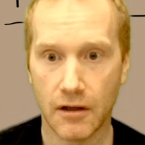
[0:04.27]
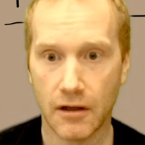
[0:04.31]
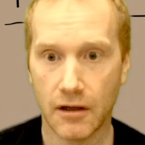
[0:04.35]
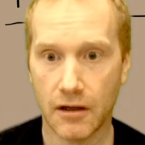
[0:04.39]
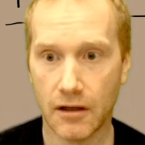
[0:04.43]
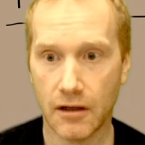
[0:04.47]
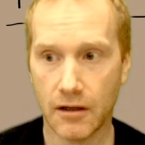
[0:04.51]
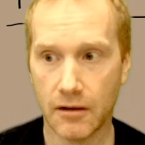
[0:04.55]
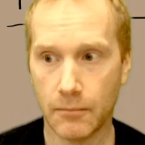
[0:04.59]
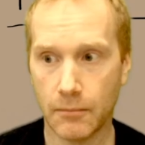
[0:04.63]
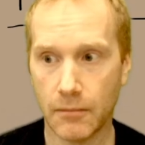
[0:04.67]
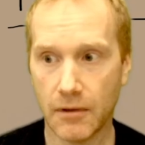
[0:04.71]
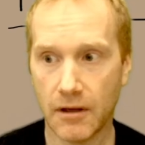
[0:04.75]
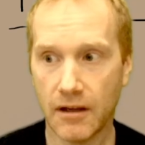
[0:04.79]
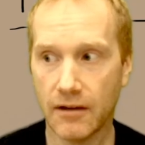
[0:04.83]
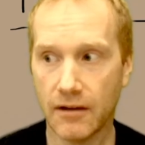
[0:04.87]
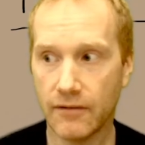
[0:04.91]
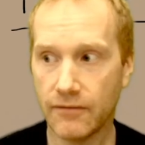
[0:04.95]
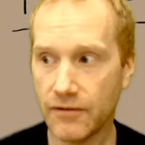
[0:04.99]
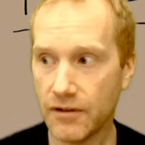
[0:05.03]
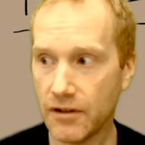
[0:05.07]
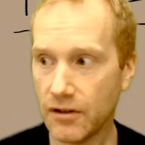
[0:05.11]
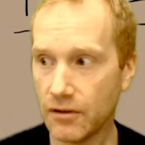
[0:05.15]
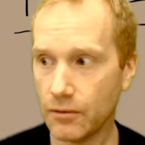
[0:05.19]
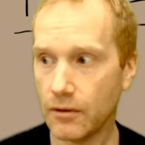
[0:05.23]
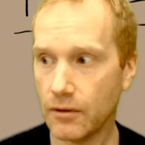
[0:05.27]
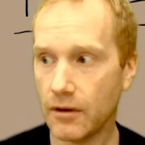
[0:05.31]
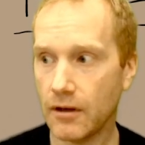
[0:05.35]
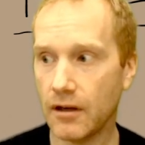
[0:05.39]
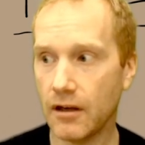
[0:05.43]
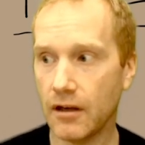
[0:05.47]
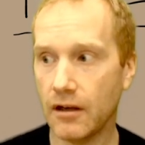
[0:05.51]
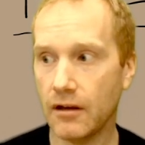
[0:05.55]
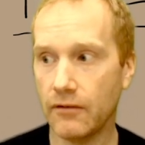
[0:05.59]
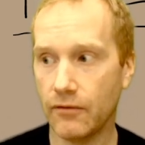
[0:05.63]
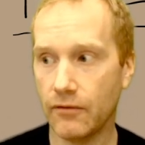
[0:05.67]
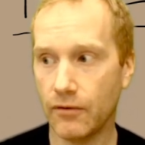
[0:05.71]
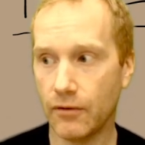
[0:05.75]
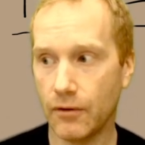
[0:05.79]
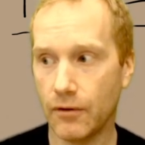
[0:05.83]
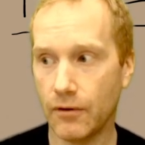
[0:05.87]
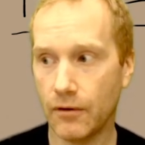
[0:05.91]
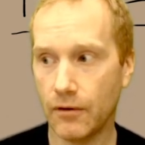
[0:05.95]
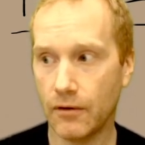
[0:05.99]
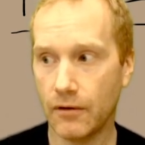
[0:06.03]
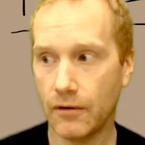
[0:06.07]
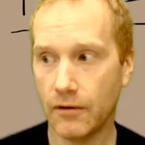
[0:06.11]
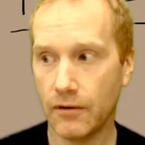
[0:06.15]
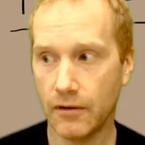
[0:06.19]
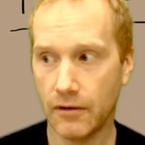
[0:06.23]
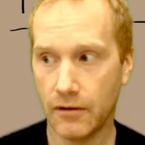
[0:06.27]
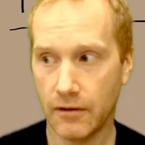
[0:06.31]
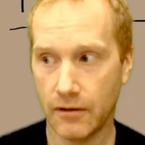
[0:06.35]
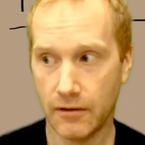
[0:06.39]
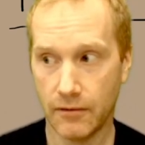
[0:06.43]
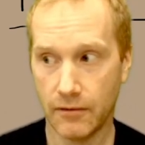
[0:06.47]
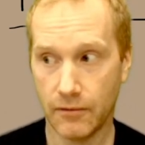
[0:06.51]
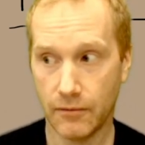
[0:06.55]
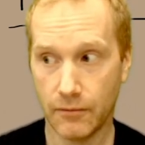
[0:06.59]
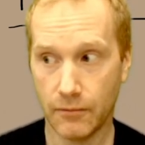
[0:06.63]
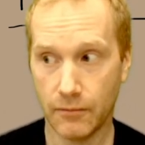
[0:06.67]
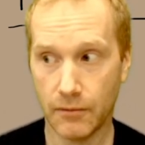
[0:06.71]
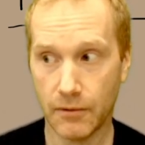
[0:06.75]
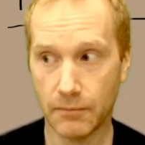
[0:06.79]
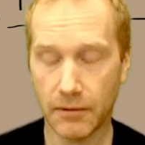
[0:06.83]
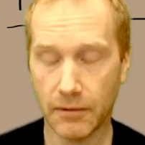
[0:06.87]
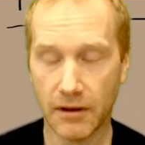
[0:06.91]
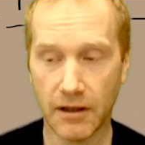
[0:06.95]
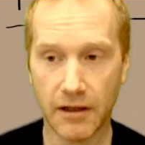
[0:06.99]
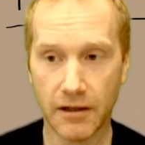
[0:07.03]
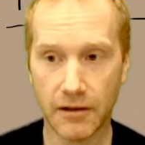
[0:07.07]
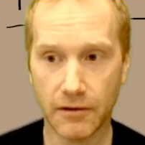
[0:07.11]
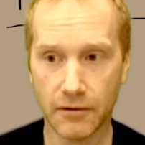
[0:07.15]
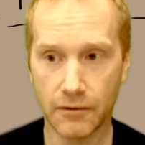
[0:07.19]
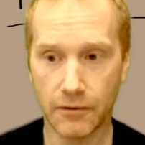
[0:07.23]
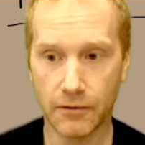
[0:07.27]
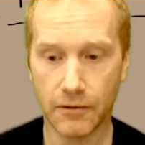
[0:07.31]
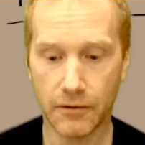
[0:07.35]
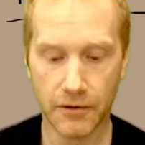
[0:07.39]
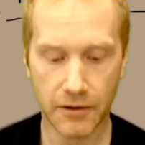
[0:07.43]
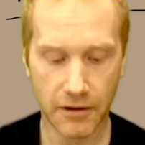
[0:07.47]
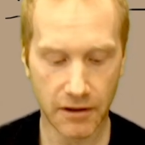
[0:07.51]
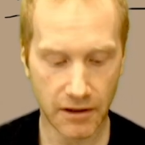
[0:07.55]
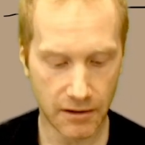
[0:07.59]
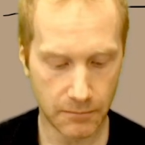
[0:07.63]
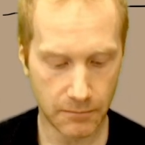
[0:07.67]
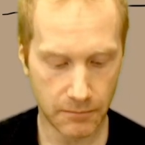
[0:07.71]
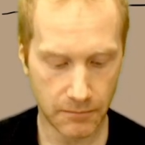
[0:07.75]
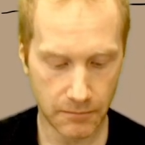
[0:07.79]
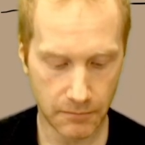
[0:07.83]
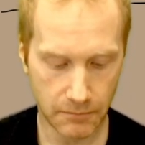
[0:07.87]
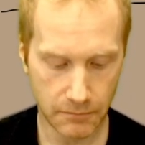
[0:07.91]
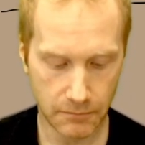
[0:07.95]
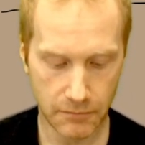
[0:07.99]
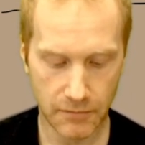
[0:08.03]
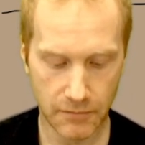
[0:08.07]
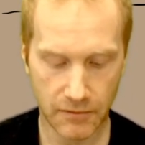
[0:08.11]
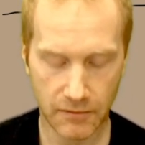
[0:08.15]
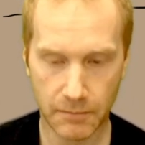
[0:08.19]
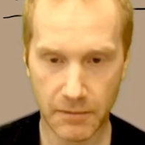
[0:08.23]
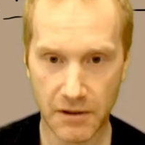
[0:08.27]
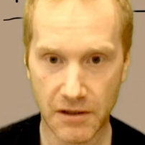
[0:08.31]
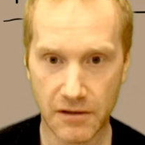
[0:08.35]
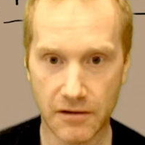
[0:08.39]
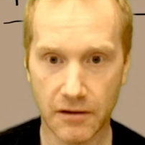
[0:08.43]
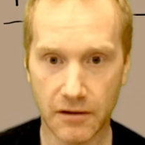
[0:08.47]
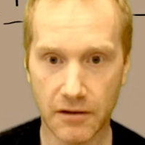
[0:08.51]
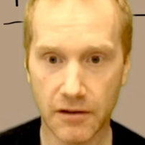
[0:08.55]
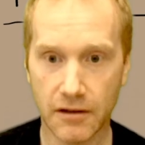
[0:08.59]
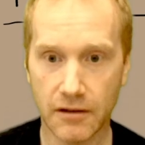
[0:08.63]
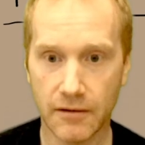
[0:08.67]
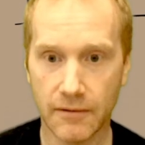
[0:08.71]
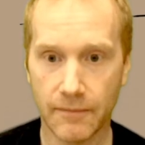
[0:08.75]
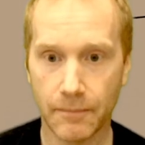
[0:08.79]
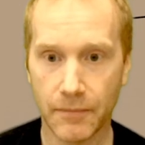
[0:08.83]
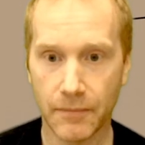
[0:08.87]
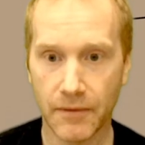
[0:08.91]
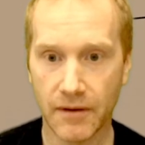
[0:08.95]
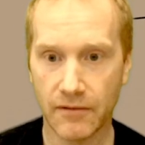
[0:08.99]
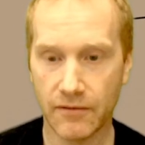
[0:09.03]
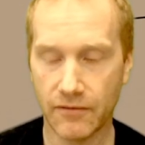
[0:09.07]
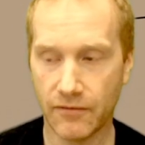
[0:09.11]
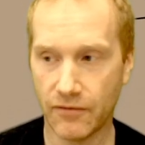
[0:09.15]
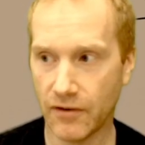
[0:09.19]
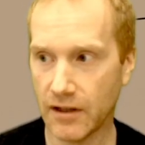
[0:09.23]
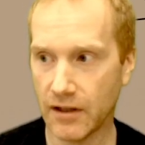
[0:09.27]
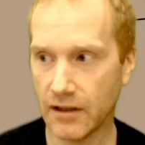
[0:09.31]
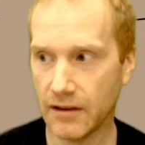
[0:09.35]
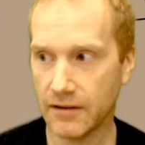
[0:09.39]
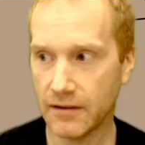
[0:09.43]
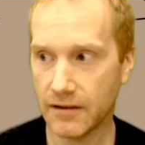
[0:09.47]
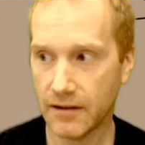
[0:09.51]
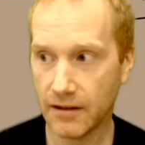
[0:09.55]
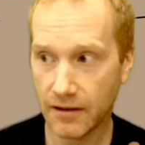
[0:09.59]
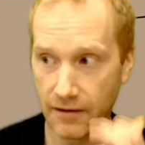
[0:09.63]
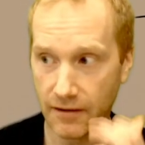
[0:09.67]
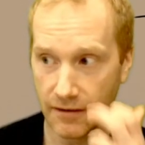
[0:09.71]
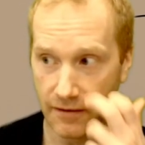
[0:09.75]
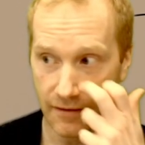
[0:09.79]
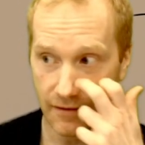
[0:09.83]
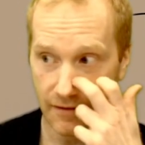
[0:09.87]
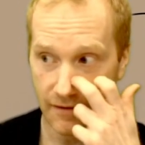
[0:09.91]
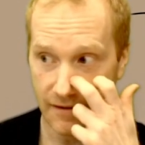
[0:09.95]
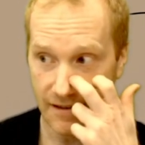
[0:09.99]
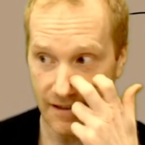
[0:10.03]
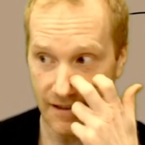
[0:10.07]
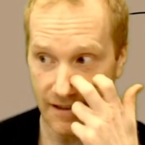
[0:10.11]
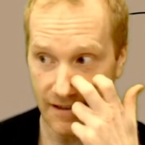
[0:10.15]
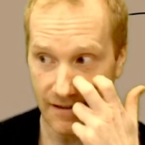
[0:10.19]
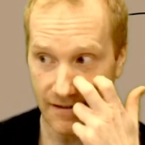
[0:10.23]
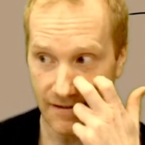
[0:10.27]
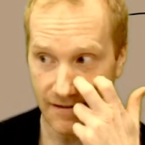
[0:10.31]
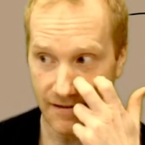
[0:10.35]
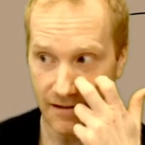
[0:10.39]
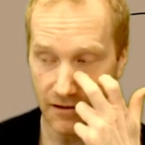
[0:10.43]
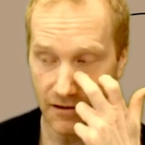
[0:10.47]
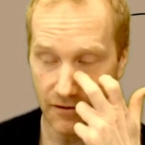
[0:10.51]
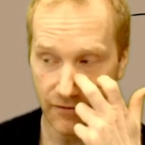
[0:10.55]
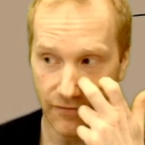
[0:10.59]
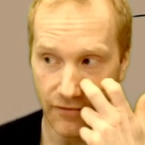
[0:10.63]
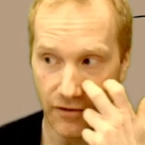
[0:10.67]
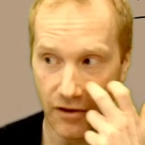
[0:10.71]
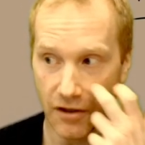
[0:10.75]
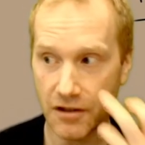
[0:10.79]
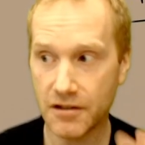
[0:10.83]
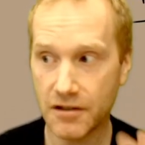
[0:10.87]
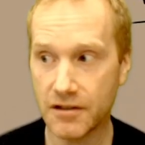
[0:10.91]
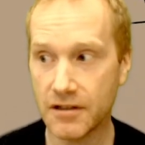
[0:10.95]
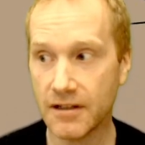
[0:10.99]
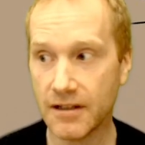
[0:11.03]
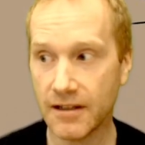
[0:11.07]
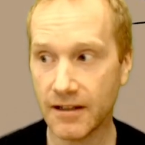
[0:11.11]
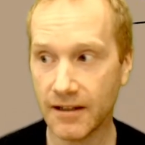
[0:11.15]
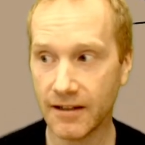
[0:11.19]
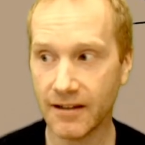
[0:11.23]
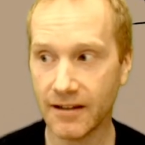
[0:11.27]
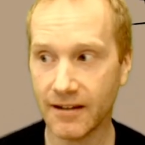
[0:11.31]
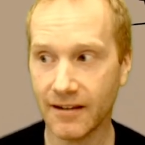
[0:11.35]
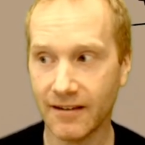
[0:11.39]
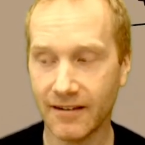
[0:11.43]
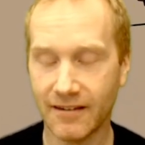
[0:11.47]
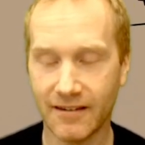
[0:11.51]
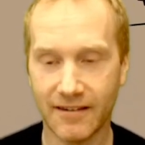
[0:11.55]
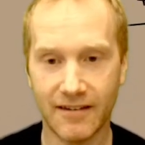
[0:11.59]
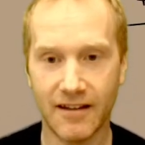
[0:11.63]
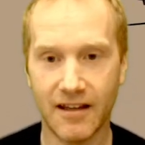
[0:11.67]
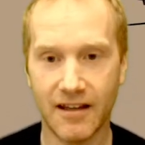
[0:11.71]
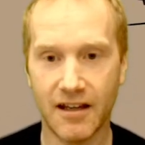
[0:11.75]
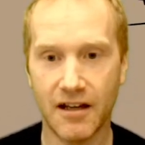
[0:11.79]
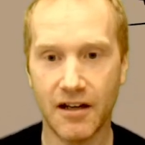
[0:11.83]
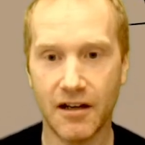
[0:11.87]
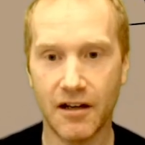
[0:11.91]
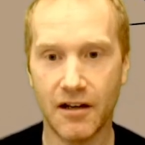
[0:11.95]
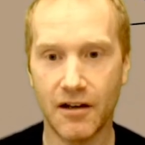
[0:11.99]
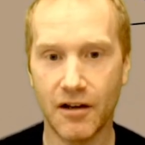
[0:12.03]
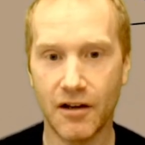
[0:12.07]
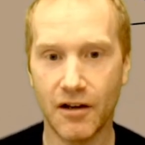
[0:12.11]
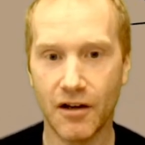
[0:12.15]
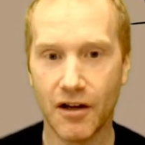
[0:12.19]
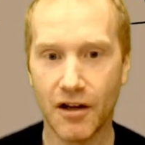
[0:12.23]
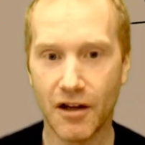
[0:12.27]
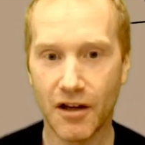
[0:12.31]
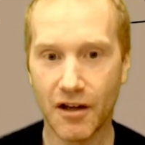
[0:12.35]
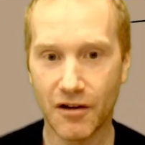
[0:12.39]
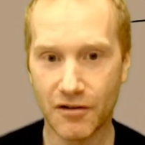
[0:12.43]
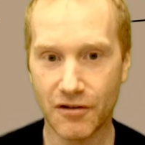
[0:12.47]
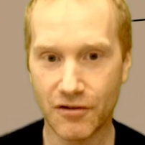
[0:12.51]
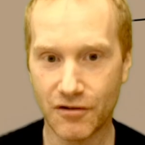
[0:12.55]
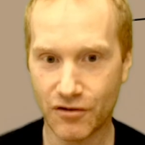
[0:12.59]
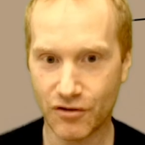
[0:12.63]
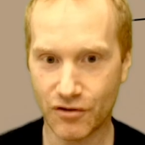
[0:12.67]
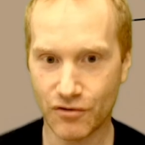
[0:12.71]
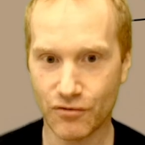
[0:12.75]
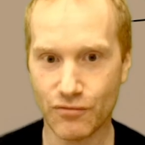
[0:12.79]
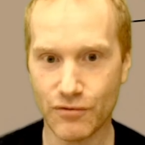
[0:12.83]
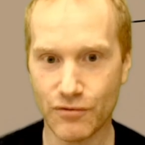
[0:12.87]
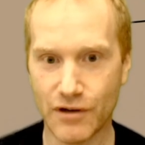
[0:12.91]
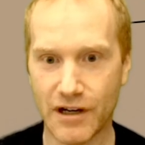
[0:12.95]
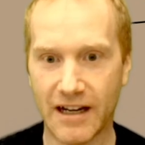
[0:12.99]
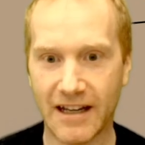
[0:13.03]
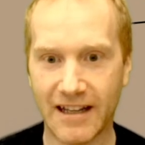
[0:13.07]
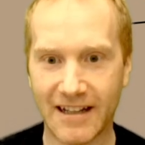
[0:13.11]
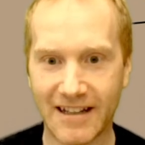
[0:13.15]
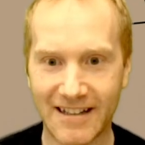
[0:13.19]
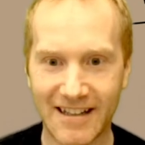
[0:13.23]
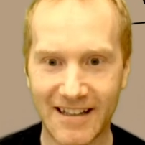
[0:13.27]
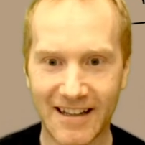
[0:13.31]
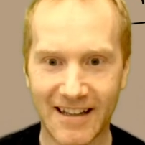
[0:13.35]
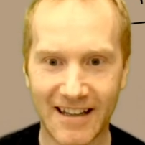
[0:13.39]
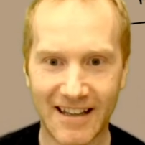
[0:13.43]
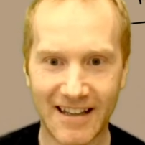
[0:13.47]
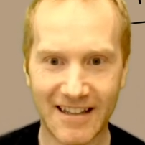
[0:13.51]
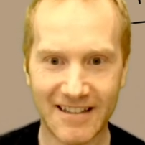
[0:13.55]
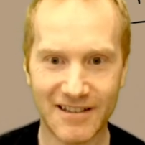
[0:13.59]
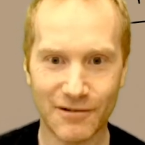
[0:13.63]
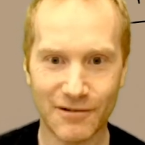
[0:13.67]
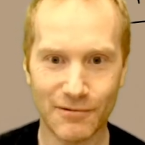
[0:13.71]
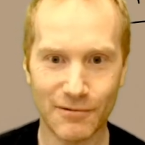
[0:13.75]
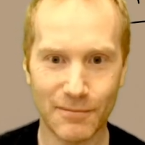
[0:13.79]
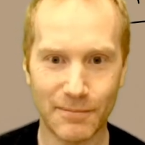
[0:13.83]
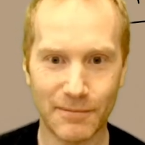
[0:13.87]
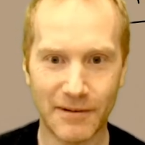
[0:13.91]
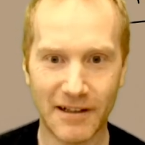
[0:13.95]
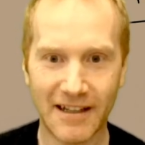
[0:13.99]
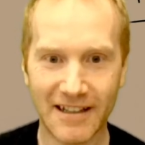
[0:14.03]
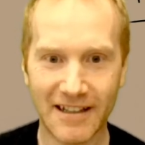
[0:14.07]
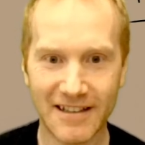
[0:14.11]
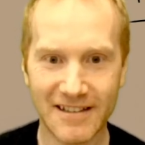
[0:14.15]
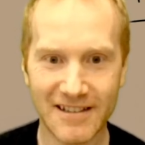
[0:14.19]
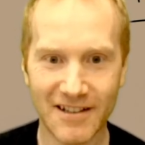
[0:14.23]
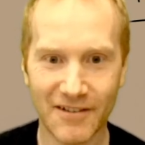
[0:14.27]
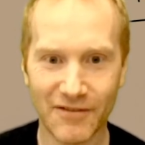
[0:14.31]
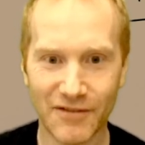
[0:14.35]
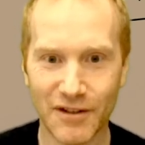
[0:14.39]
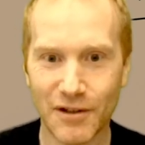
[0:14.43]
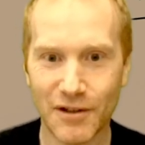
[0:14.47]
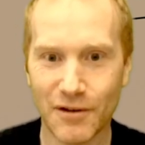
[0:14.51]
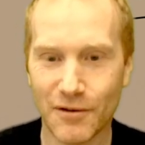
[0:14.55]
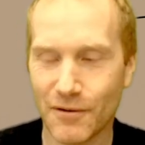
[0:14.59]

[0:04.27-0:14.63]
Have you ever, when playing a horror game especially, felt this sense of unease and dread as you were playing something?